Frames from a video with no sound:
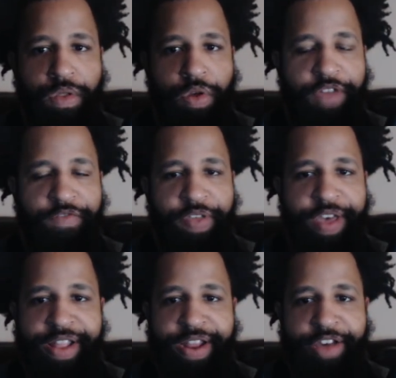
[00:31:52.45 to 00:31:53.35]
looking for
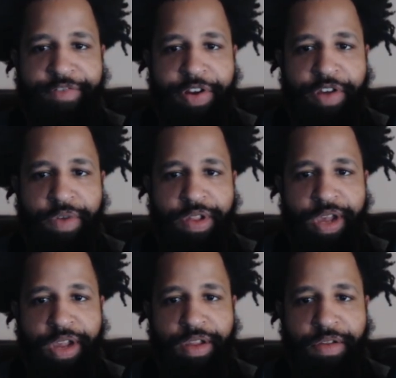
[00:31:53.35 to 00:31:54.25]
that I don't even know what
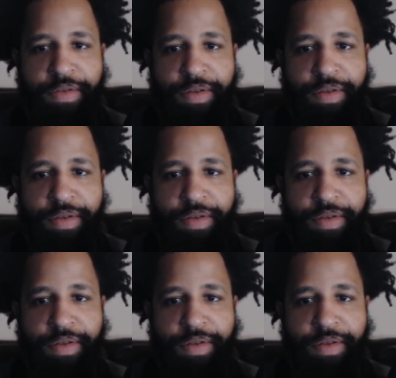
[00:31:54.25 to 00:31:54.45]
sites is